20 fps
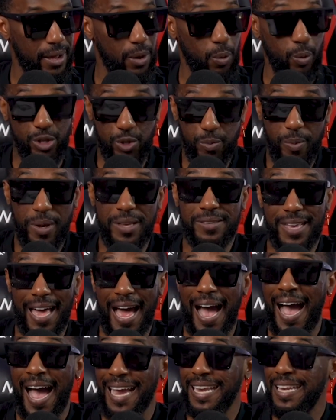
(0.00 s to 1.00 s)
which means that
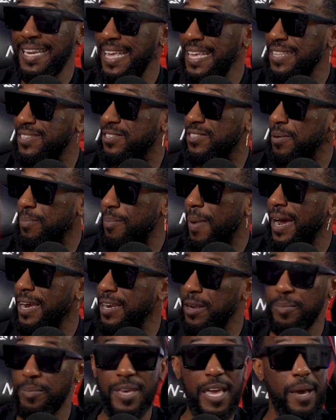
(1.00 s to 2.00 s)
I need somebody
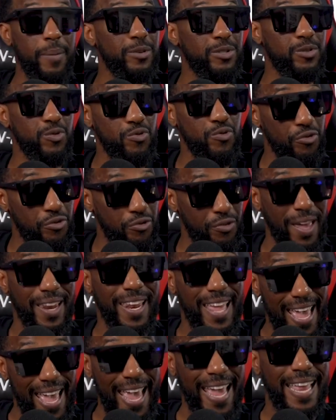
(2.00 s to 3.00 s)
to be able to vet
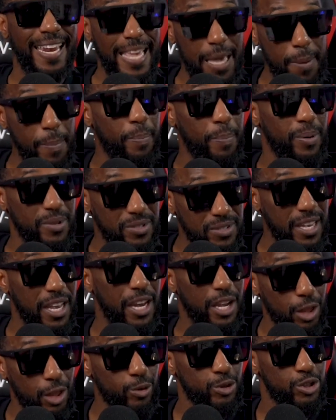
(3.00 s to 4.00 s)
any
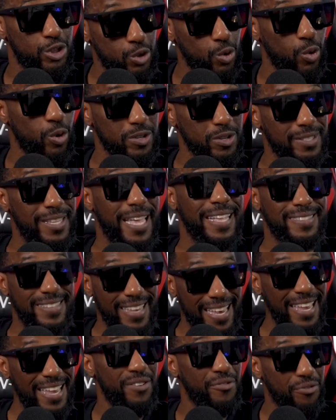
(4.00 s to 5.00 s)
particular source that's
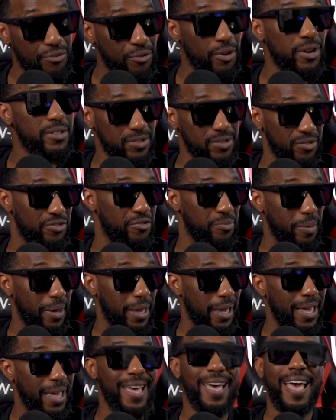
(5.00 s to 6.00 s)
in front of
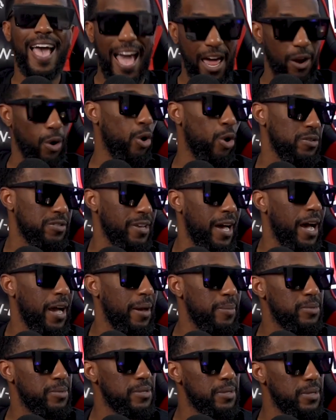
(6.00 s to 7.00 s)
me at all
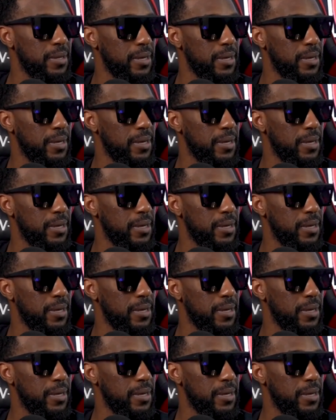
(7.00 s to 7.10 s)
times.